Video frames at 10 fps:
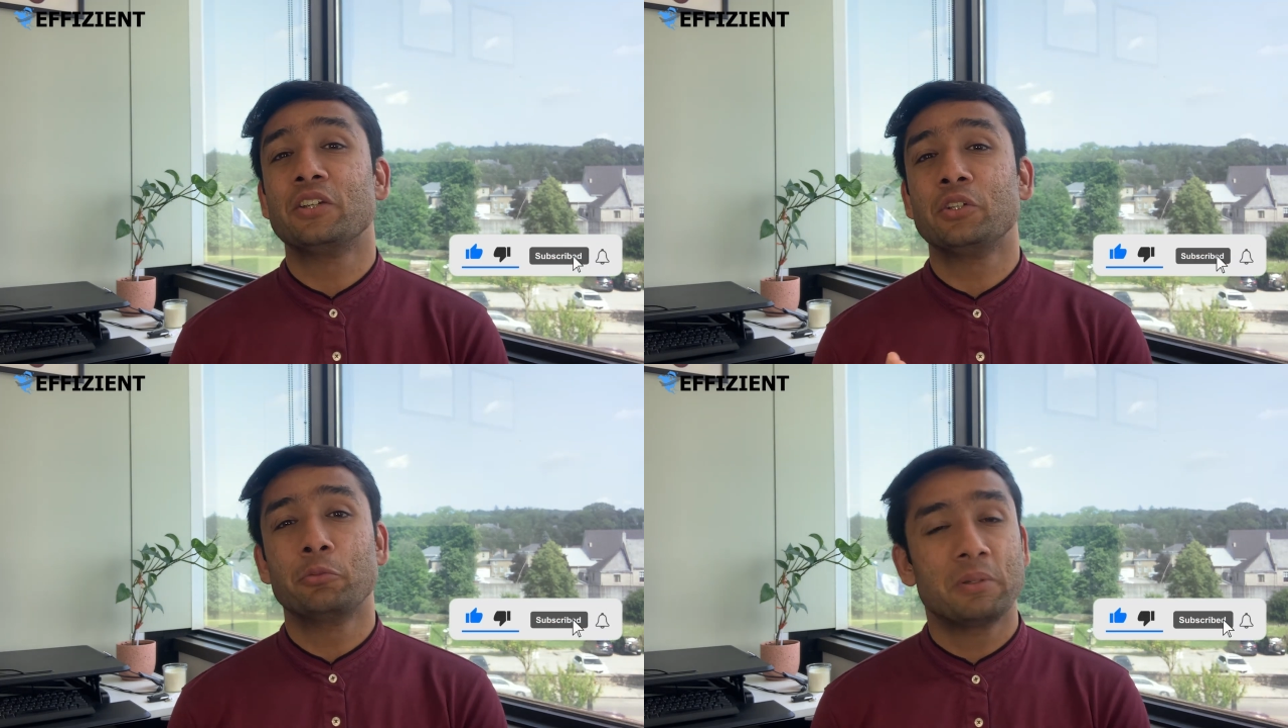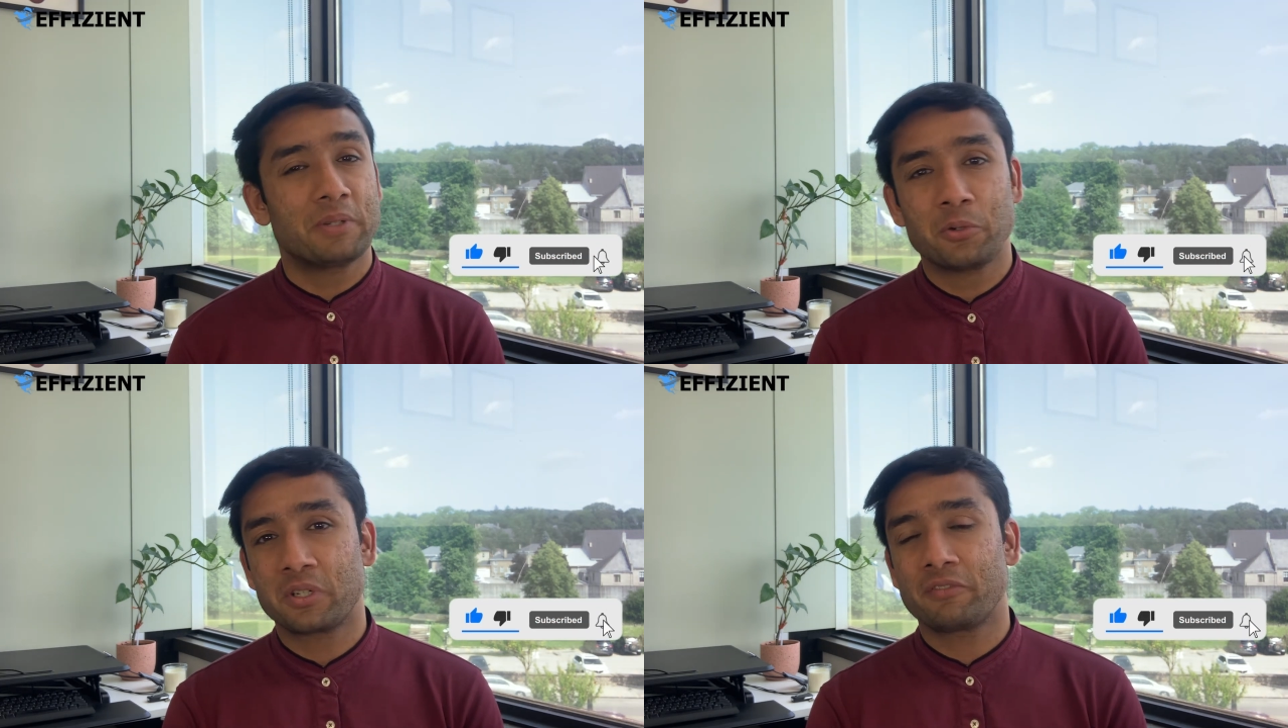You will
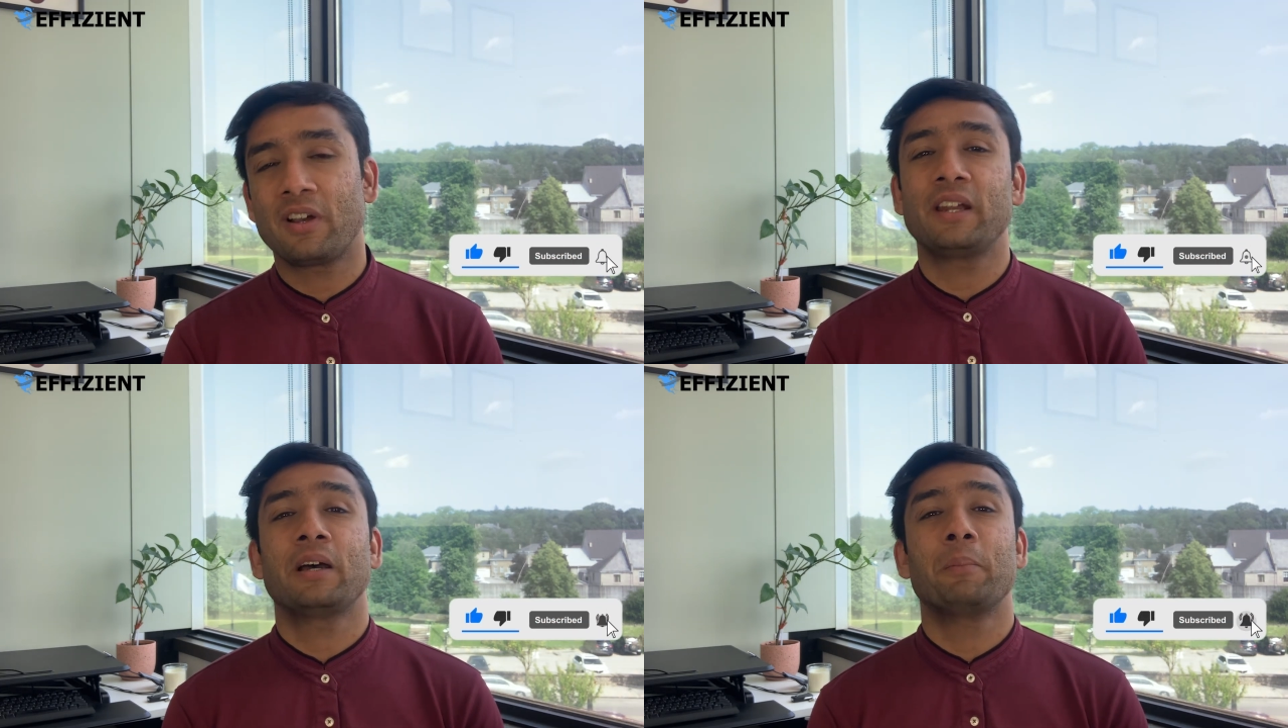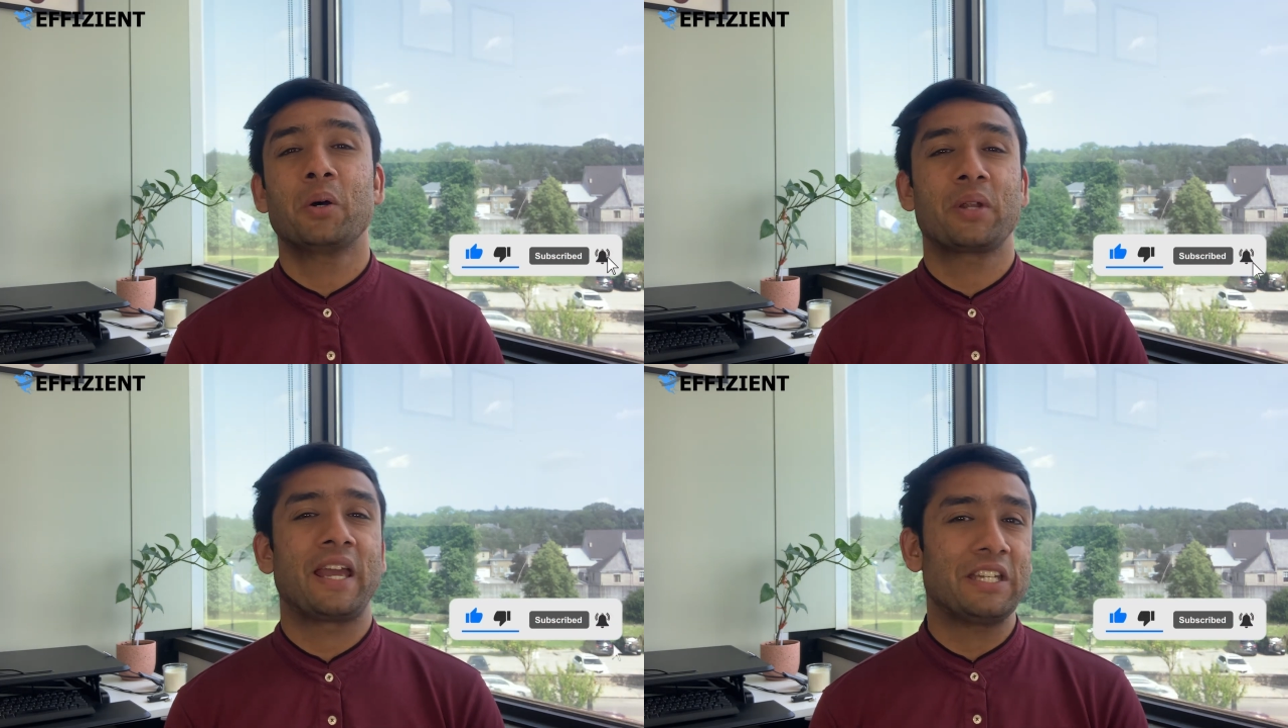be notified
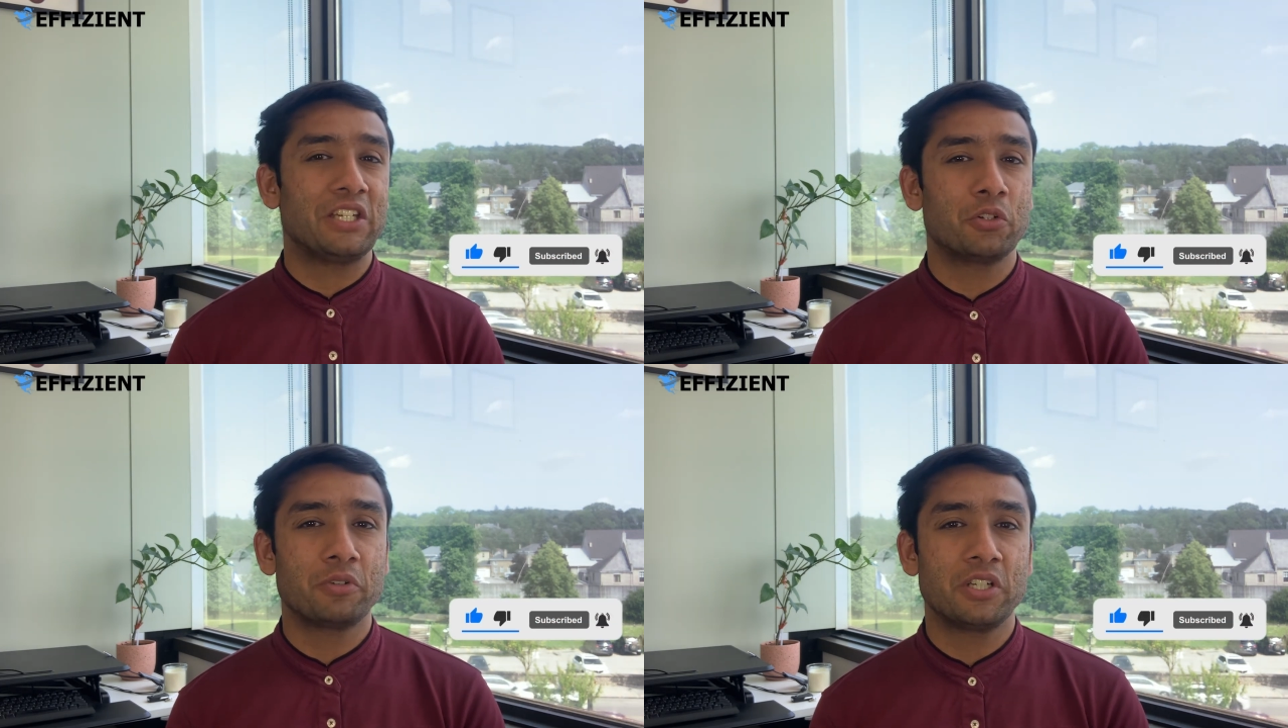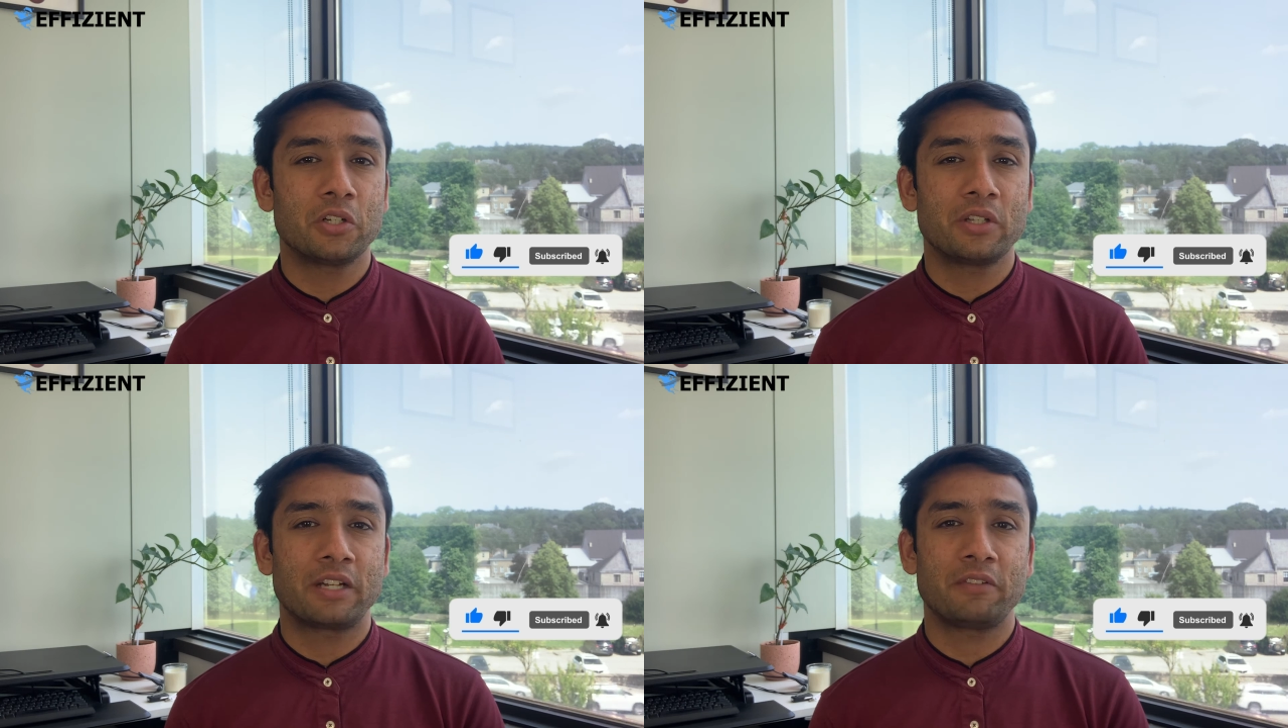about any new
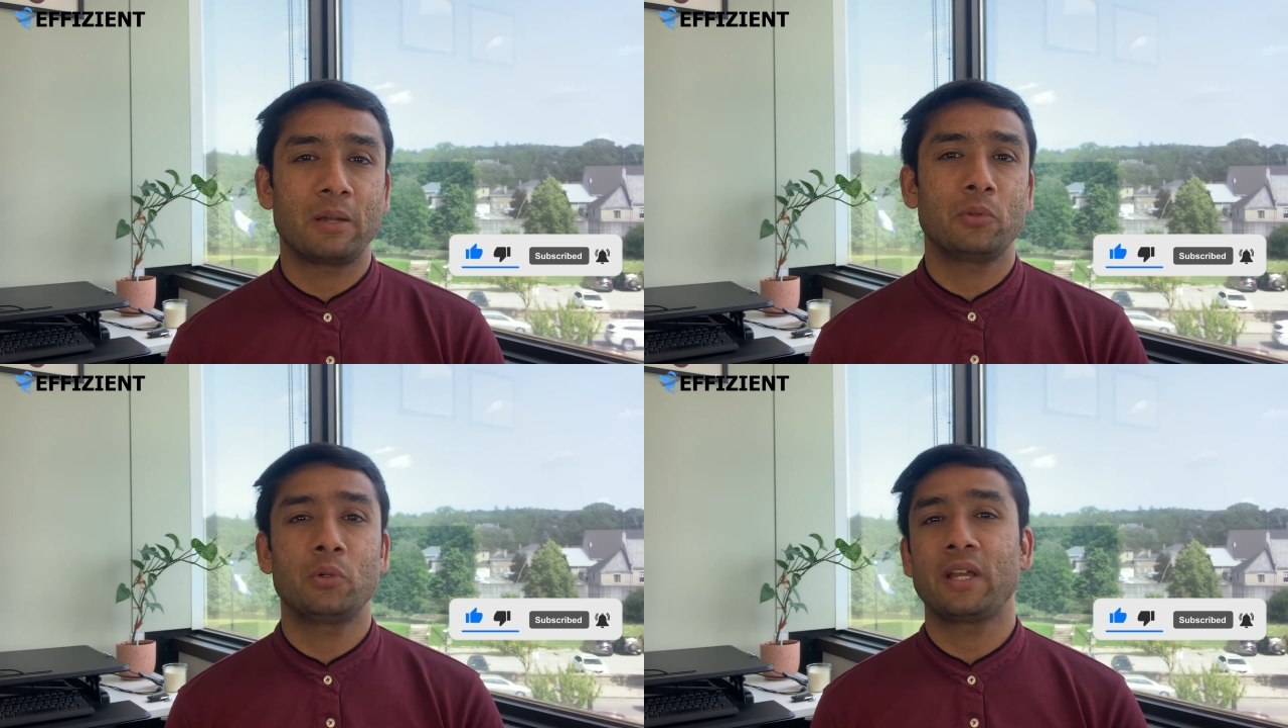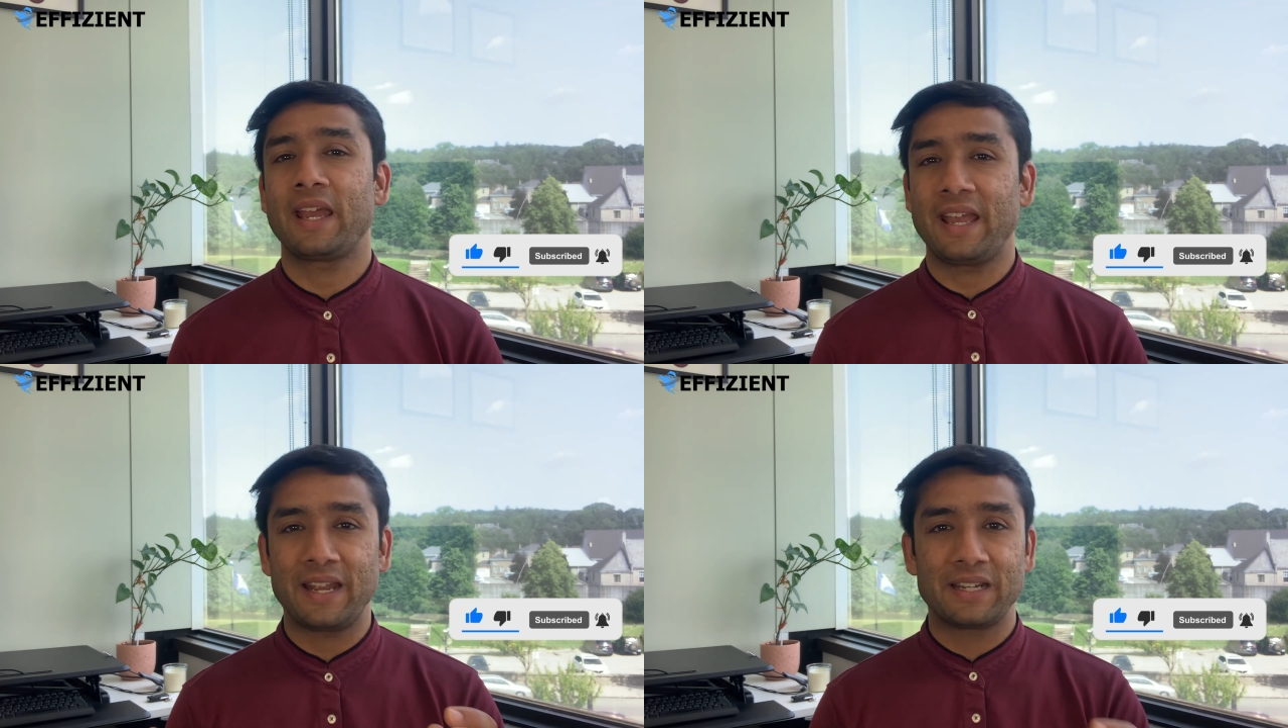video that we upload,
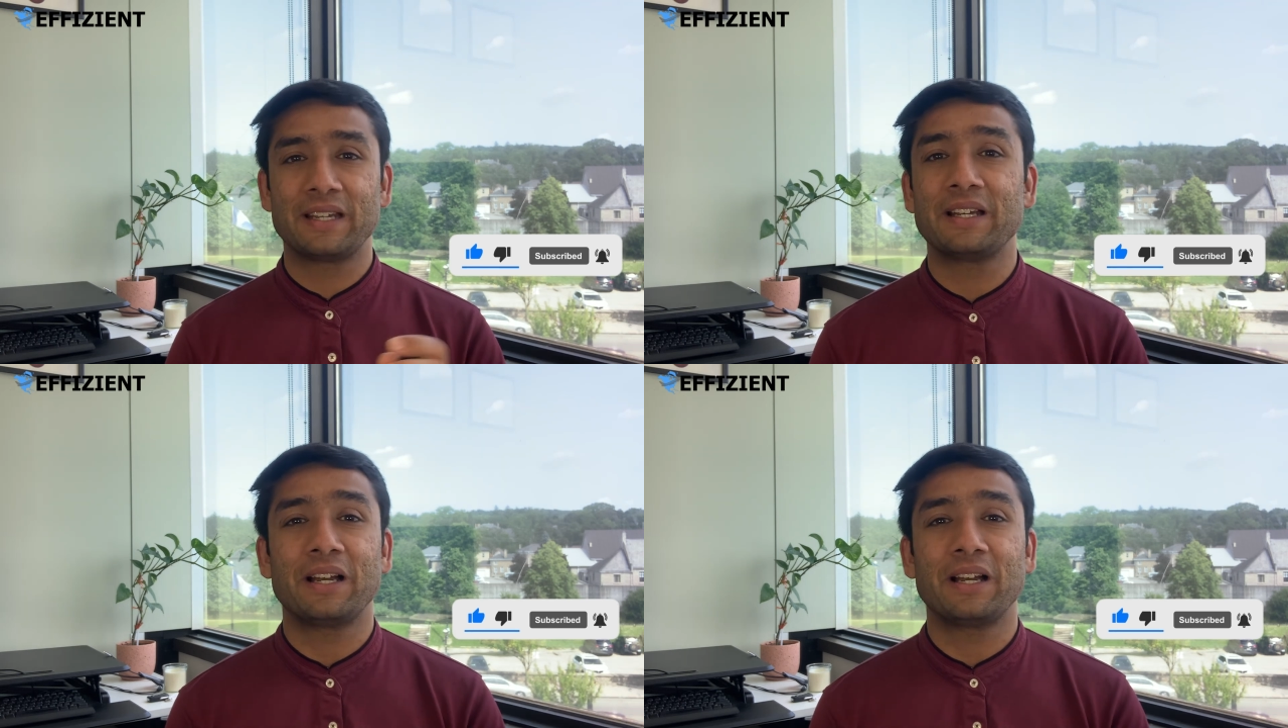and